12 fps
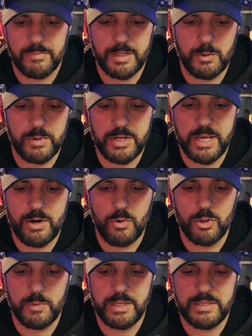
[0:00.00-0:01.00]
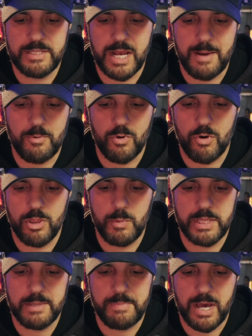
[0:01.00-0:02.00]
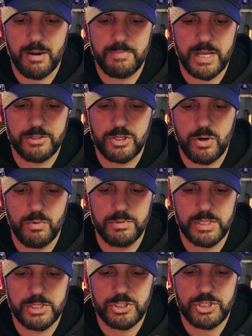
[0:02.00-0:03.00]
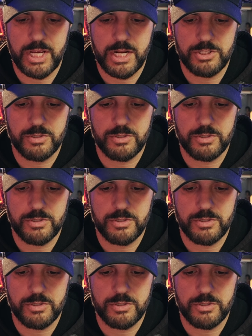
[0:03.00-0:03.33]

Now when you hit all the way at the top or all the way at the bottom, that tone does change.